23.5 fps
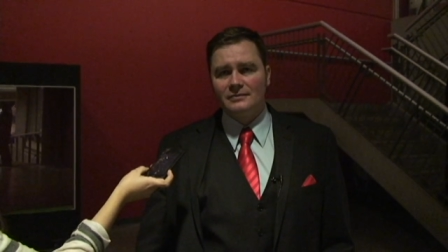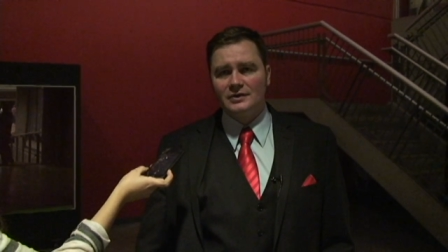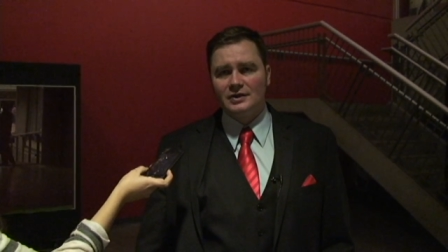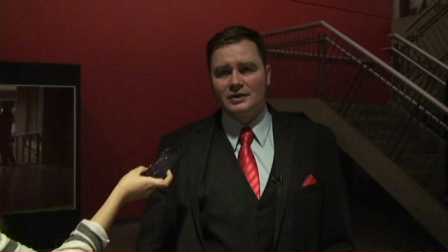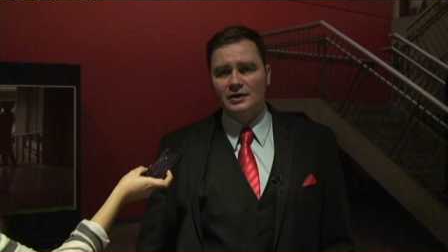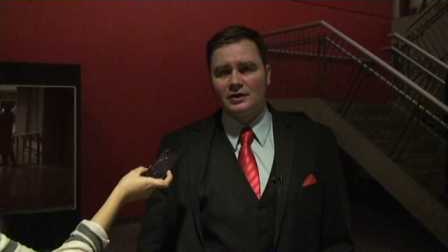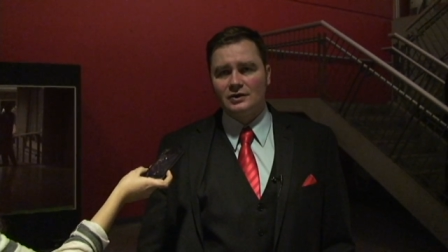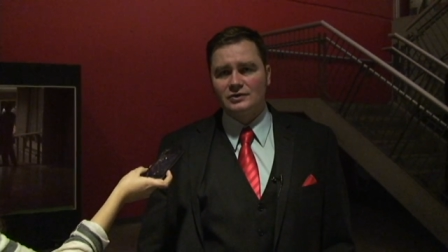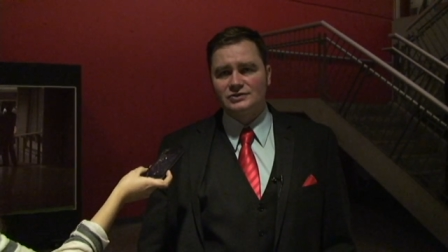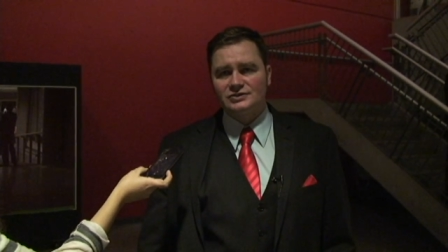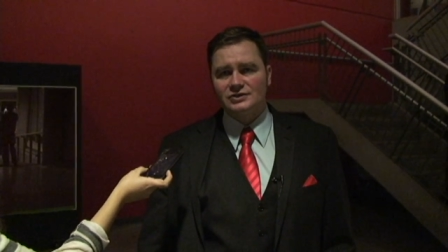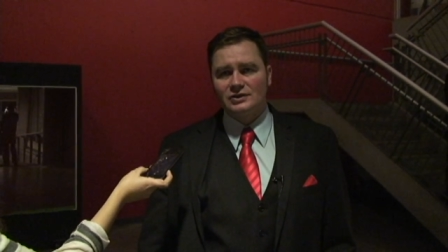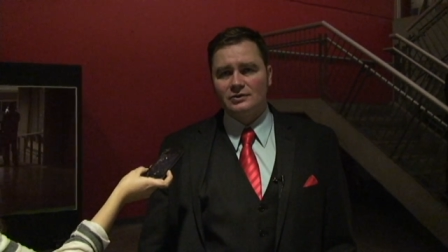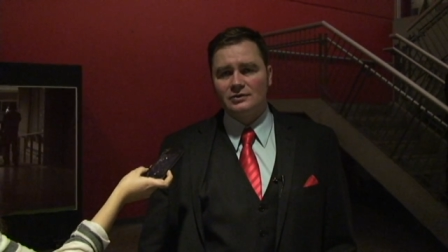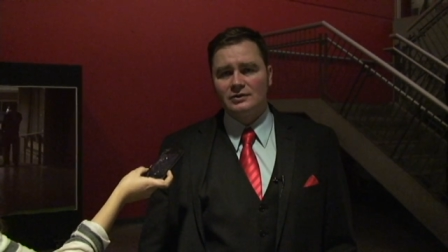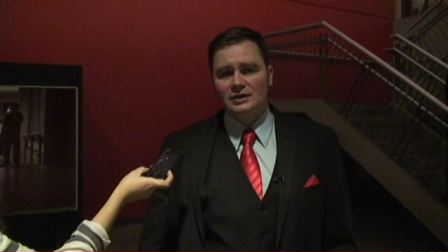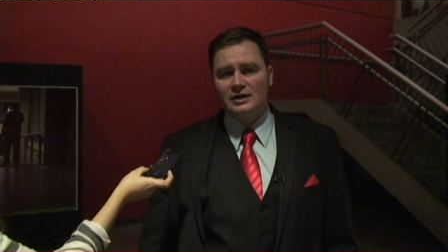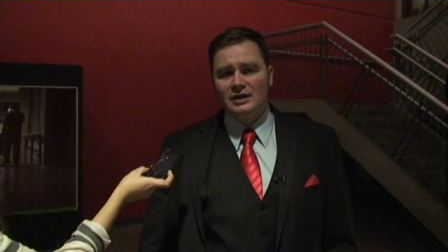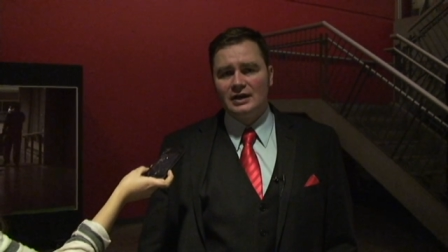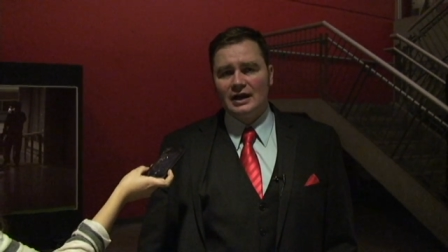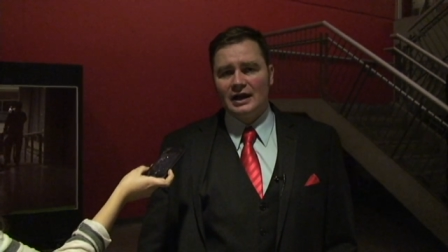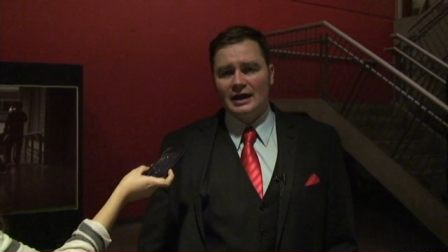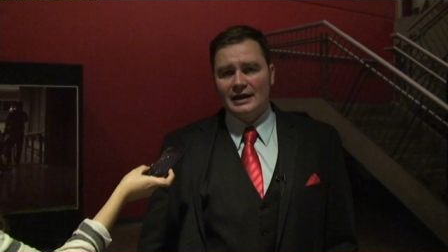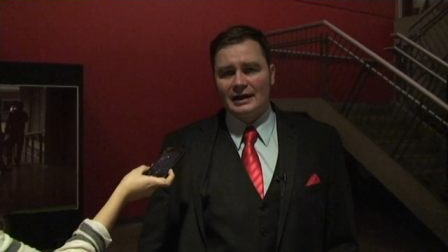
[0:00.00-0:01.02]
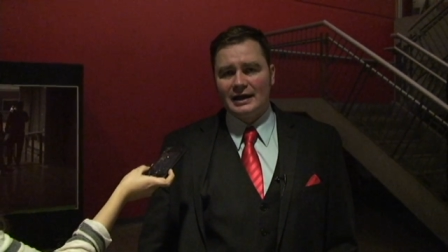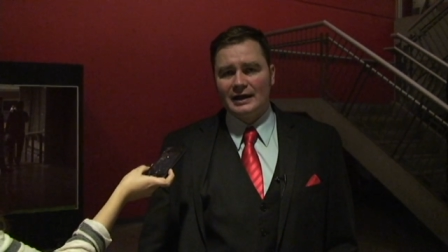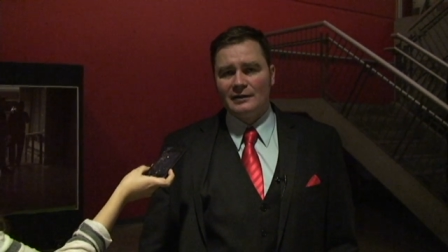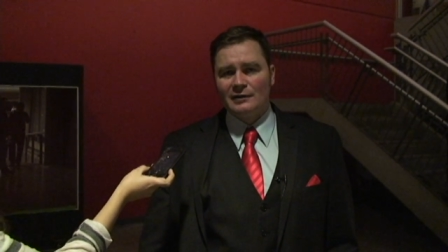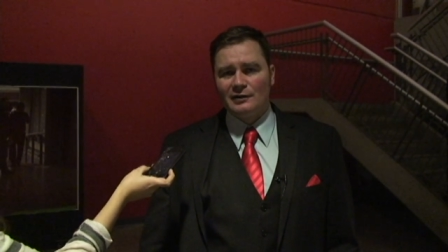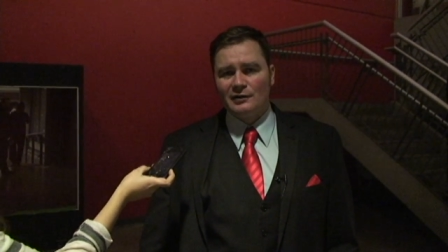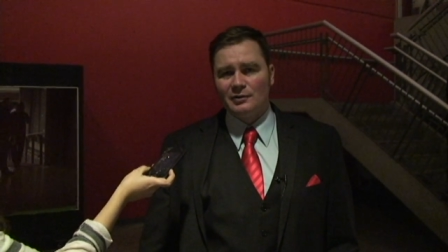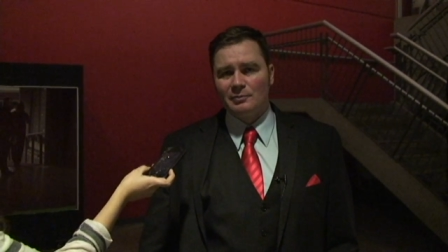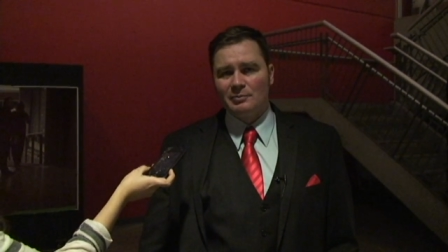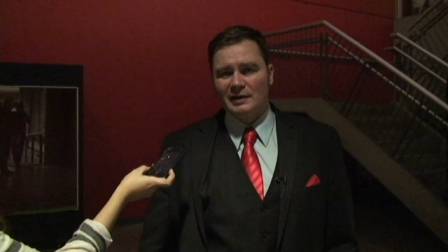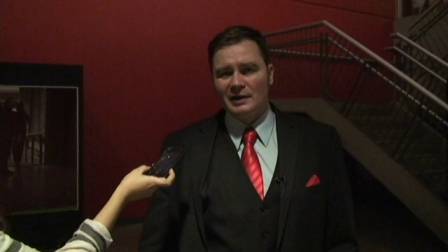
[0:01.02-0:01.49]
You know, so again,
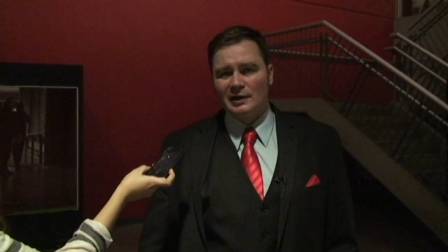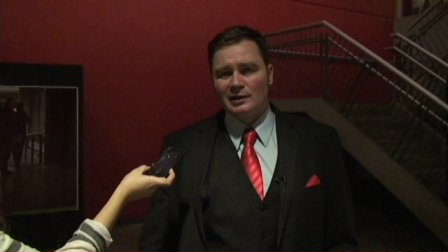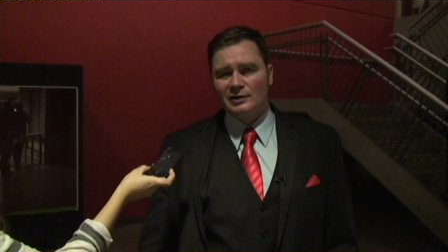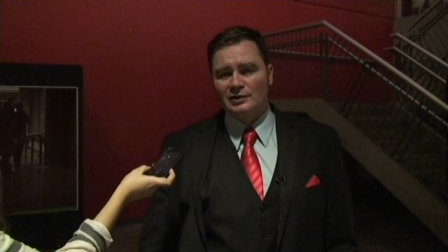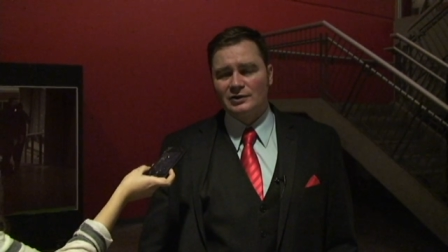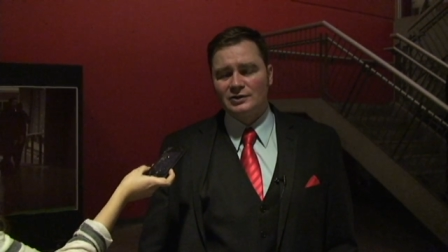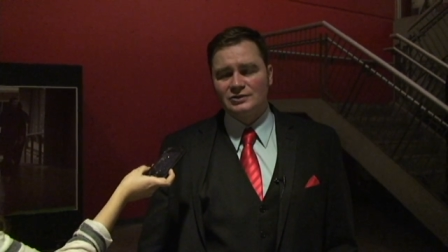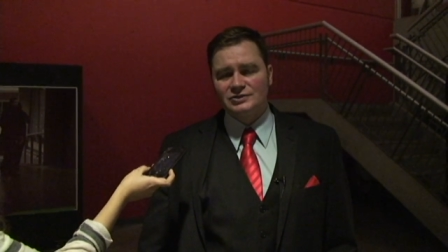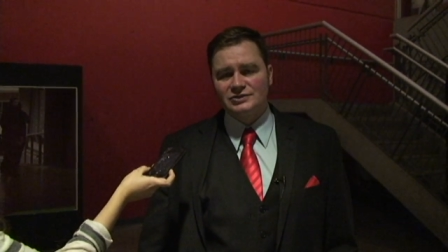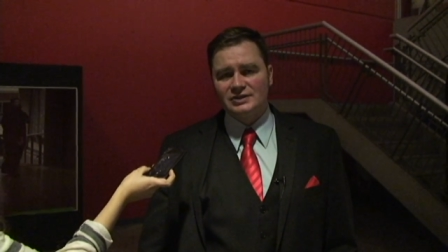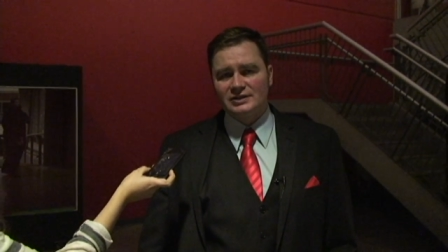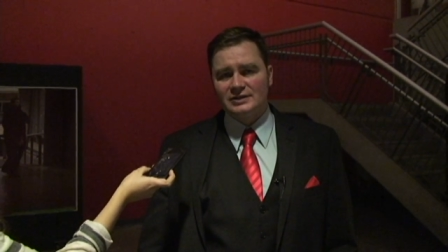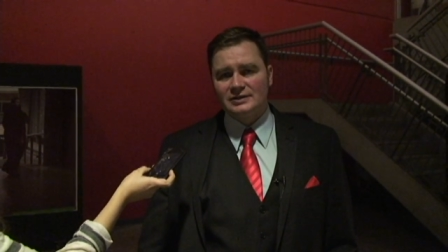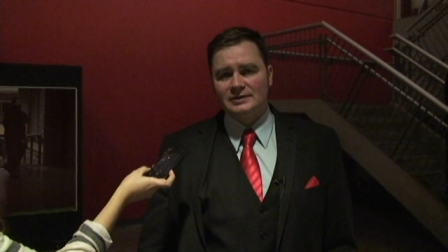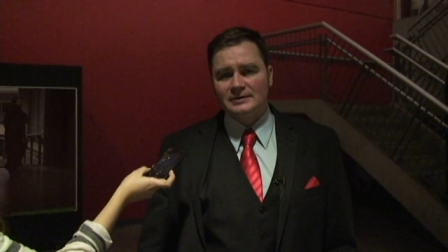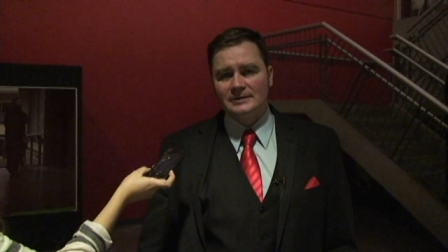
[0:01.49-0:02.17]
they're the pillars and.